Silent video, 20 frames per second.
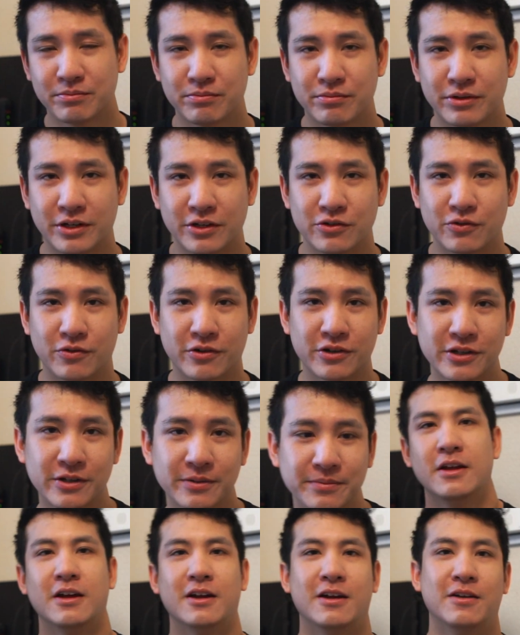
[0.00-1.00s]
pretty short.
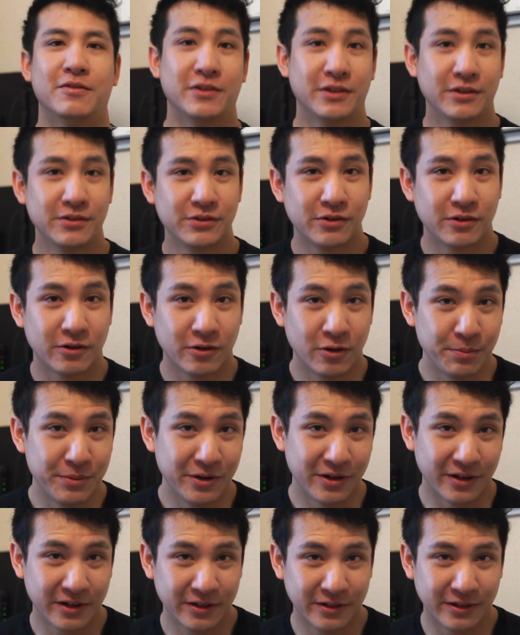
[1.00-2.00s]
For those who are
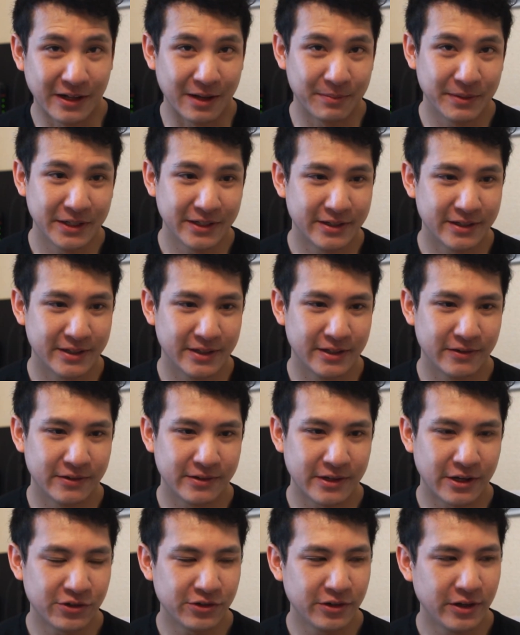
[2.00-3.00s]
hoping to climb it,
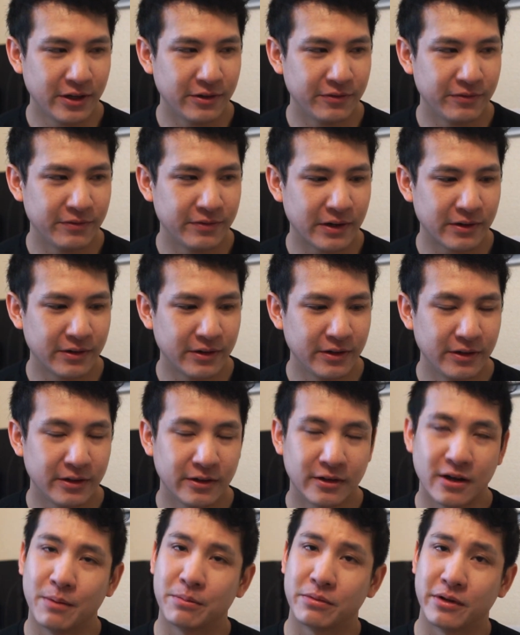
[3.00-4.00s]
there's actually a very
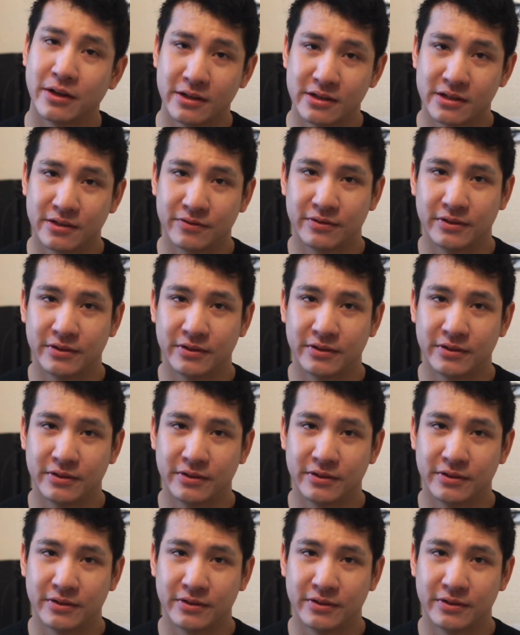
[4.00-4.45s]
comprehensive